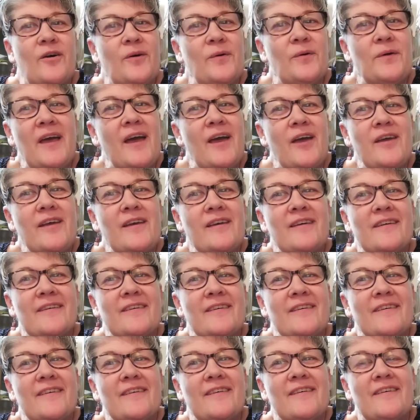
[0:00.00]
Okay,
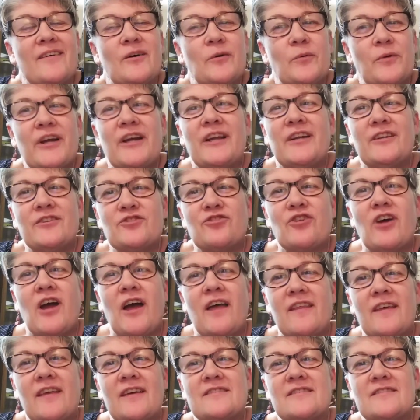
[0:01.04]
we're going to
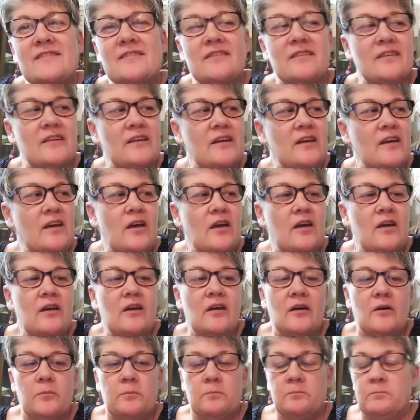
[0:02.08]
try this.
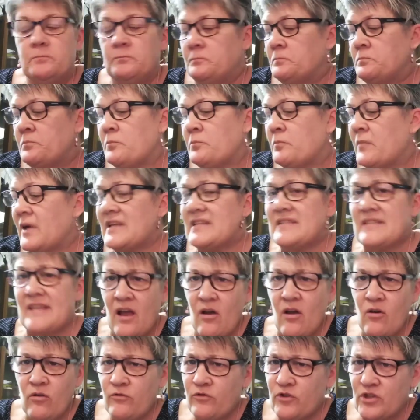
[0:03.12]
My
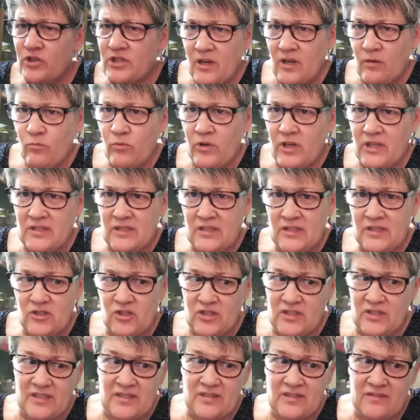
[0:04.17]
sound for some reason
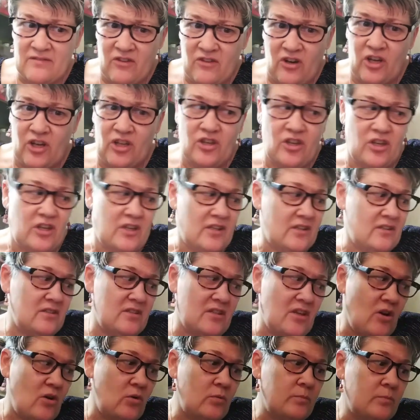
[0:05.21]
just isn't very good.
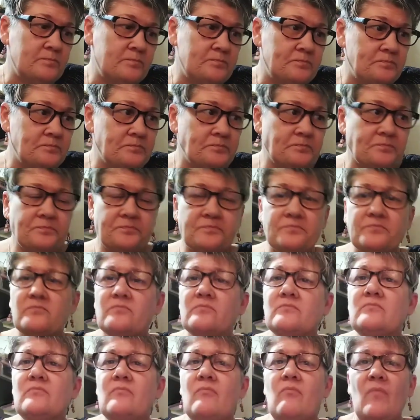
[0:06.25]
So
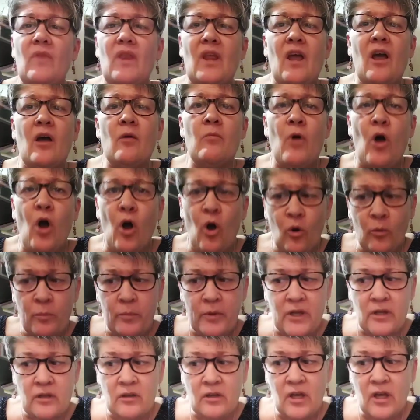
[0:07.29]
I'm
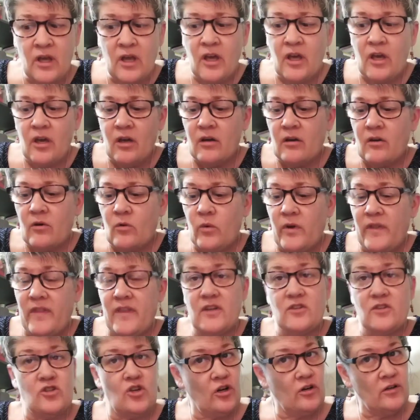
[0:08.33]
hoping with
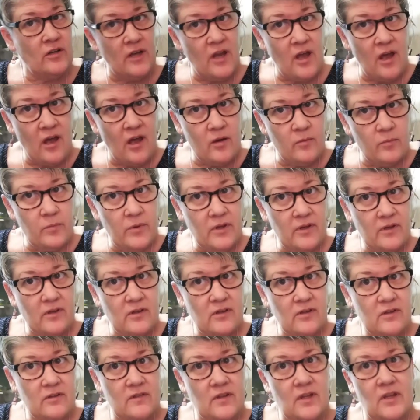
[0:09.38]
it turned up
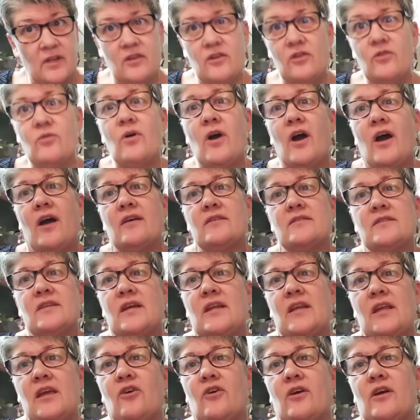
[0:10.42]
that you guys
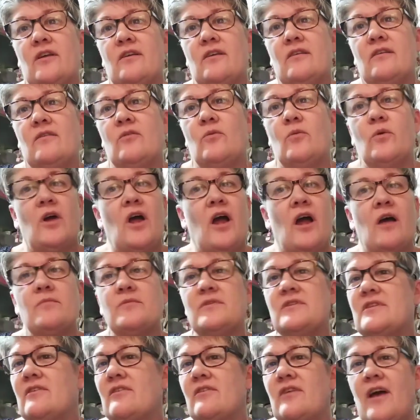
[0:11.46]
can hear it. I'm
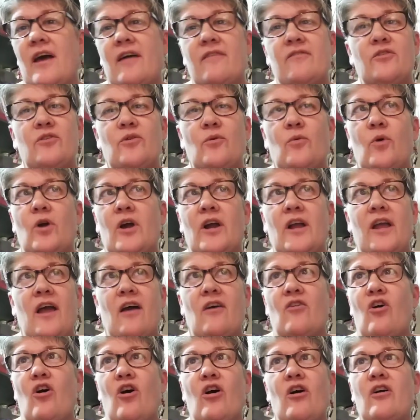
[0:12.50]
still having to work
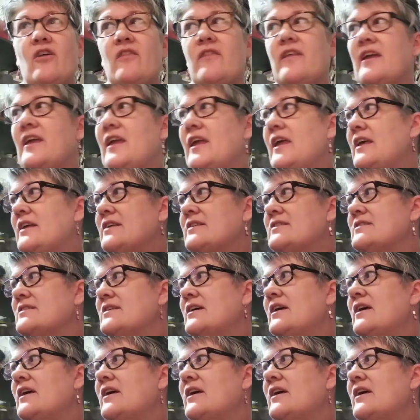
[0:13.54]
out all the kinks.